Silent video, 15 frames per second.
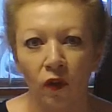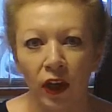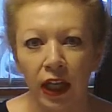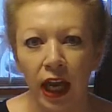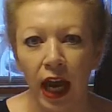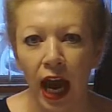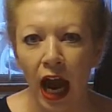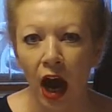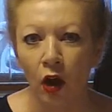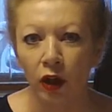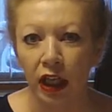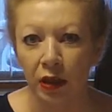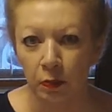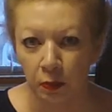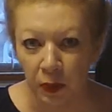forget
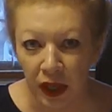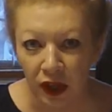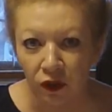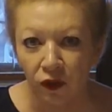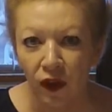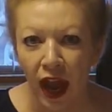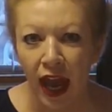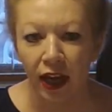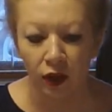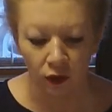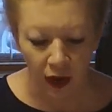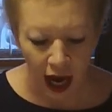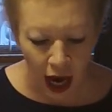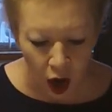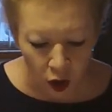algae, big fan
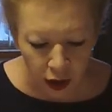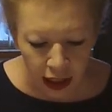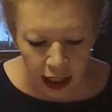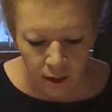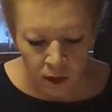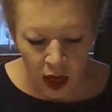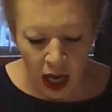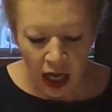of algae,